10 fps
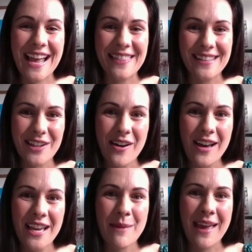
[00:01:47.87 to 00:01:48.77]
at the
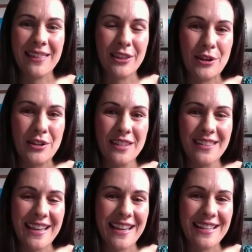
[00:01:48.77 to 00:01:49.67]
time and learnt that
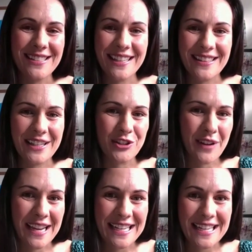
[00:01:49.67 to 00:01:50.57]
they had done their
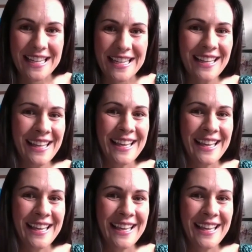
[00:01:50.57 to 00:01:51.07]
training